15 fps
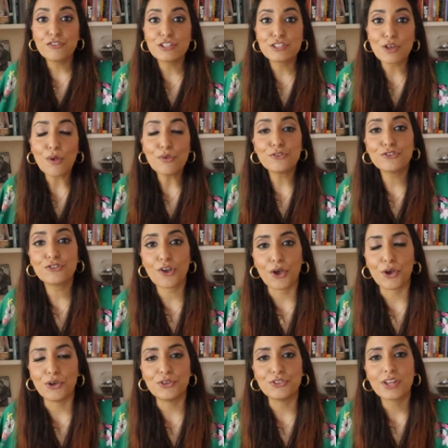results
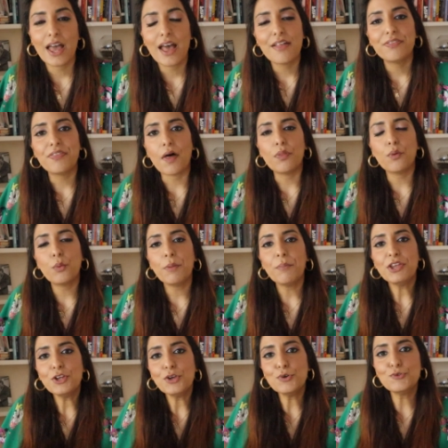showed that the
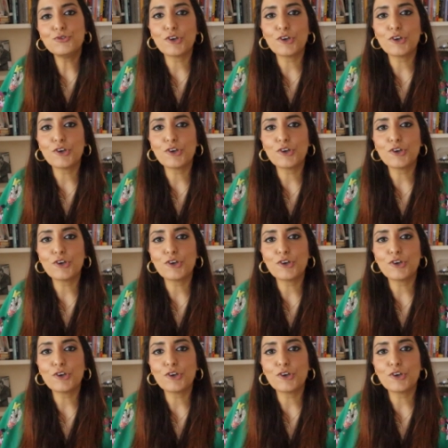women who